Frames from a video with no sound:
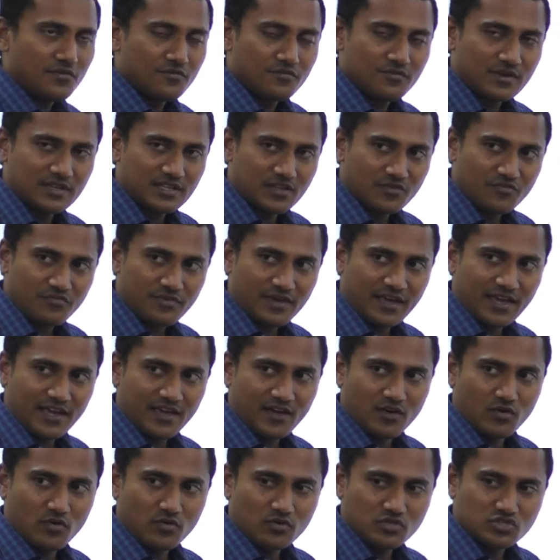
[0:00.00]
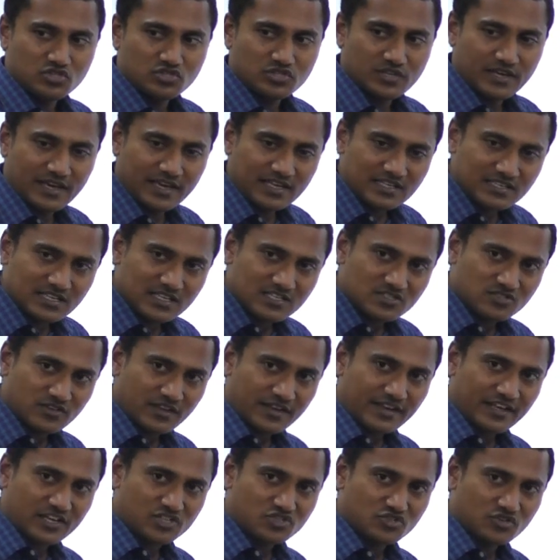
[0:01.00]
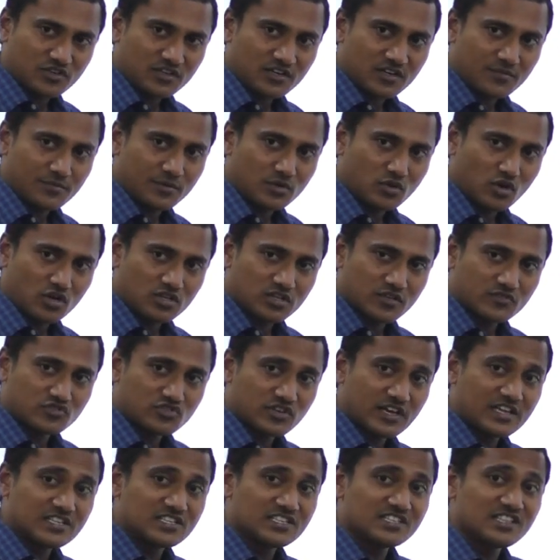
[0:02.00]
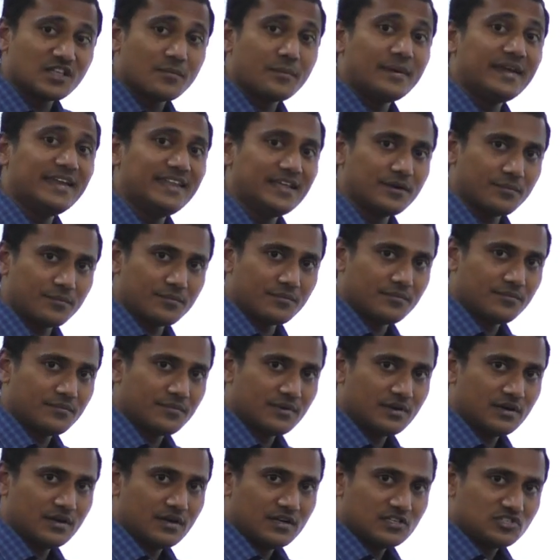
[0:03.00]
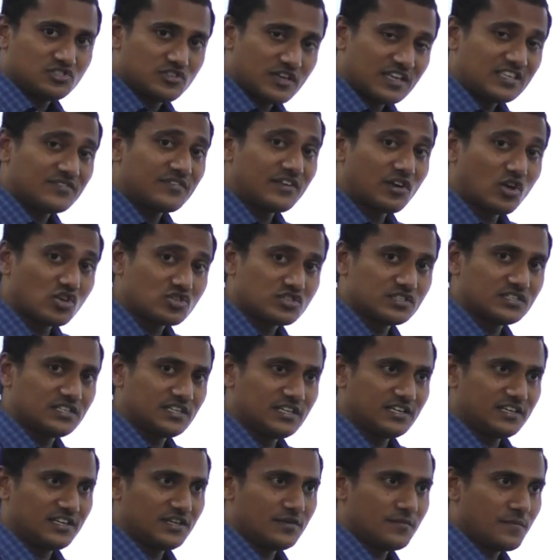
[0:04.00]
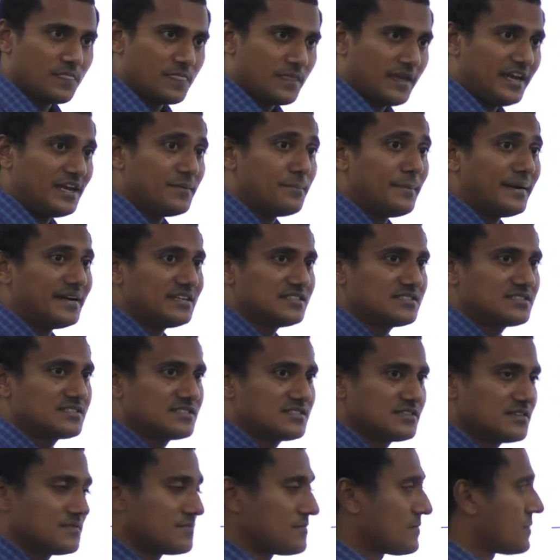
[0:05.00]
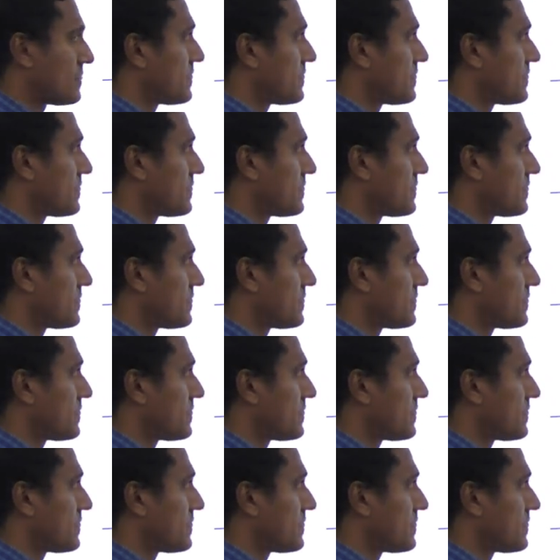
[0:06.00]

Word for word: when a wave changes direction because of change in the medium, change in velocity, it bends.